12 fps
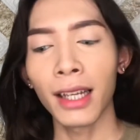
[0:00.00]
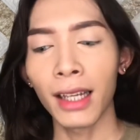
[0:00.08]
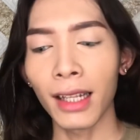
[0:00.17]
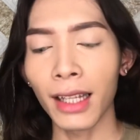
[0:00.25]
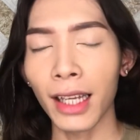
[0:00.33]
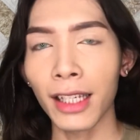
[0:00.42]

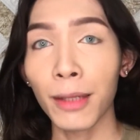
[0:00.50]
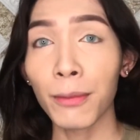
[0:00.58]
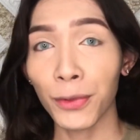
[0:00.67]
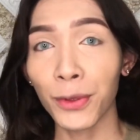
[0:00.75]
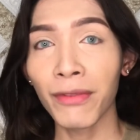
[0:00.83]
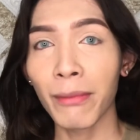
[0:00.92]
like
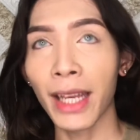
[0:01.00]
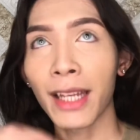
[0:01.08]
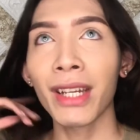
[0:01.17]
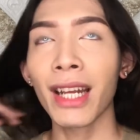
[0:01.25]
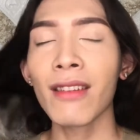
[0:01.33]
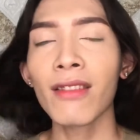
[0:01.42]
improvement, when
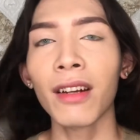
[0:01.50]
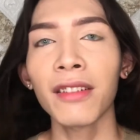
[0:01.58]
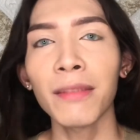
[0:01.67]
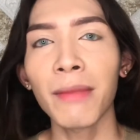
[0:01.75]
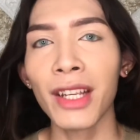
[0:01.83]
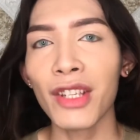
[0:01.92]
I started
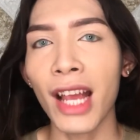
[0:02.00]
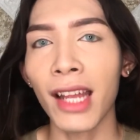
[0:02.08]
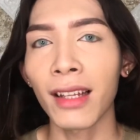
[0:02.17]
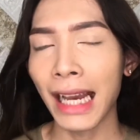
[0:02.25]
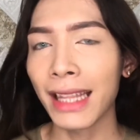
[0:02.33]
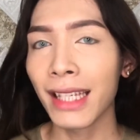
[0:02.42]
my
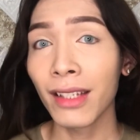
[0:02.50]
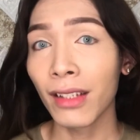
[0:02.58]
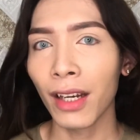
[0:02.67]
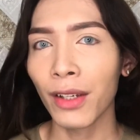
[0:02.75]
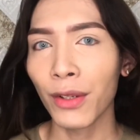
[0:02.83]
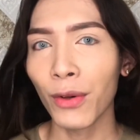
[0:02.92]
channel, I did
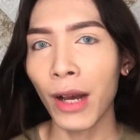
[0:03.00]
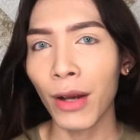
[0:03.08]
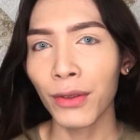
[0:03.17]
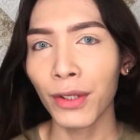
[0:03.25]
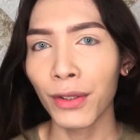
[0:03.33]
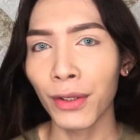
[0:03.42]
not know how
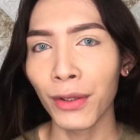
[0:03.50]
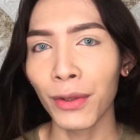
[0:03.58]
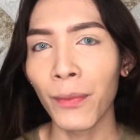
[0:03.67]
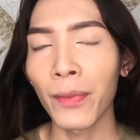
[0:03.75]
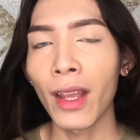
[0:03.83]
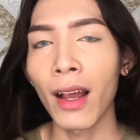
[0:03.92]
to do
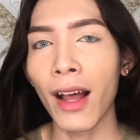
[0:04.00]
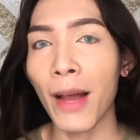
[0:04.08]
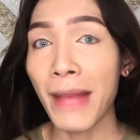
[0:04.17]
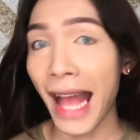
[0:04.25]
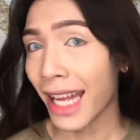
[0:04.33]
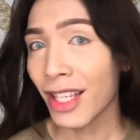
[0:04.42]

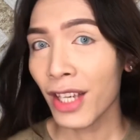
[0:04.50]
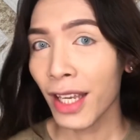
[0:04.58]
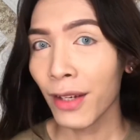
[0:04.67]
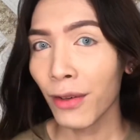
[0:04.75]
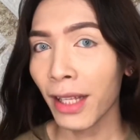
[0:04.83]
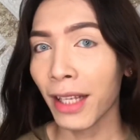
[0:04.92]

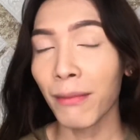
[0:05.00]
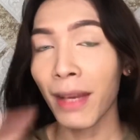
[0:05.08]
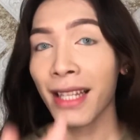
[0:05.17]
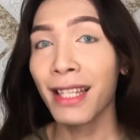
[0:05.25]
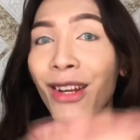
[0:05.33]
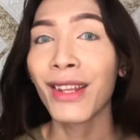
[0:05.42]
eyeshadow, like
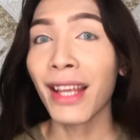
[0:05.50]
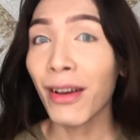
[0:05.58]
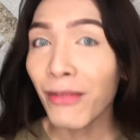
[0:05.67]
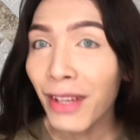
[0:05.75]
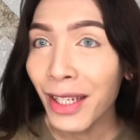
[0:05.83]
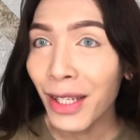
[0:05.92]
basing on that
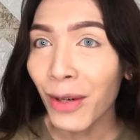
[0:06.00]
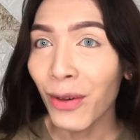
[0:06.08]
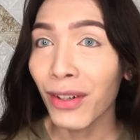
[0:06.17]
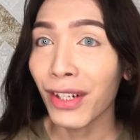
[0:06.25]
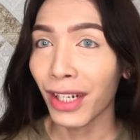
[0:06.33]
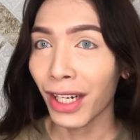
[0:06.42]
video,
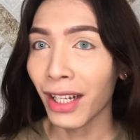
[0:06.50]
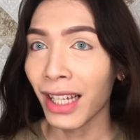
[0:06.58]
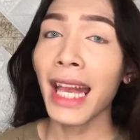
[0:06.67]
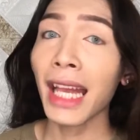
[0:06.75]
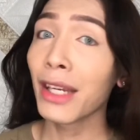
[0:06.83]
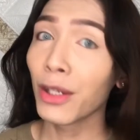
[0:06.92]
girl, I
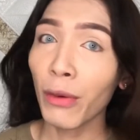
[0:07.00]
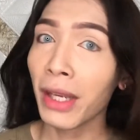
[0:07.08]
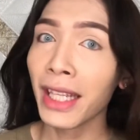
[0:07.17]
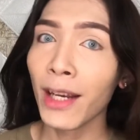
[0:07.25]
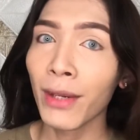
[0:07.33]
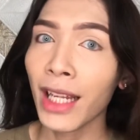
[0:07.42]
had no
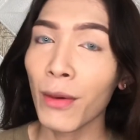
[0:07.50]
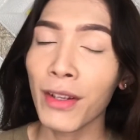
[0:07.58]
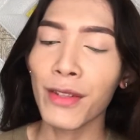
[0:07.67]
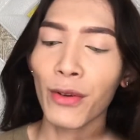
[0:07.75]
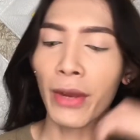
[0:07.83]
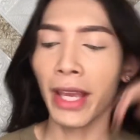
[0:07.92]
idea what I was
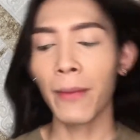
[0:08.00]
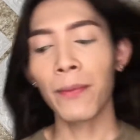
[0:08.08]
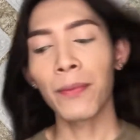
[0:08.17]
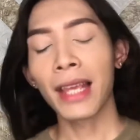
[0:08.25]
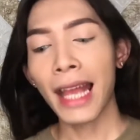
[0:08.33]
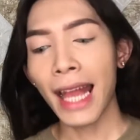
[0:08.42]
doing.
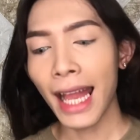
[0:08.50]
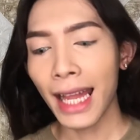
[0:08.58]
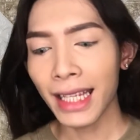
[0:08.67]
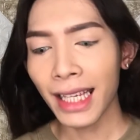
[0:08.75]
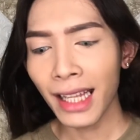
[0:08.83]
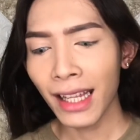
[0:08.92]

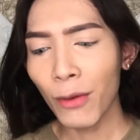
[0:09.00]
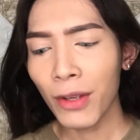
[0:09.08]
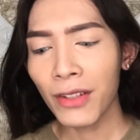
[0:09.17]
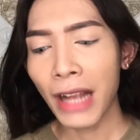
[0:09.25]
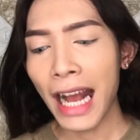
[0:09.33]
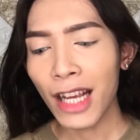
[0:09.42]
And yeah, that
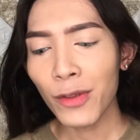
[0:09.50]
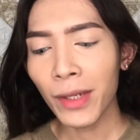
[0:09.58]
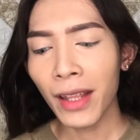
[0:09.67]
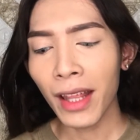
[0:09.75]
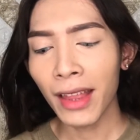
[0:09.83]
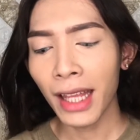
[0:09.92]
was
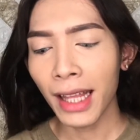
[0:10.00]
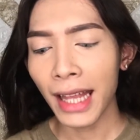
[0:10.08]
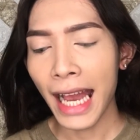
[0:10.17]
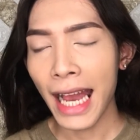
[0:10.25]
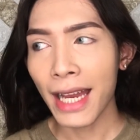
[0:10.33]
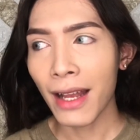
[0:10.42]
actually the thing
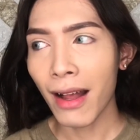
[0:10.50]
that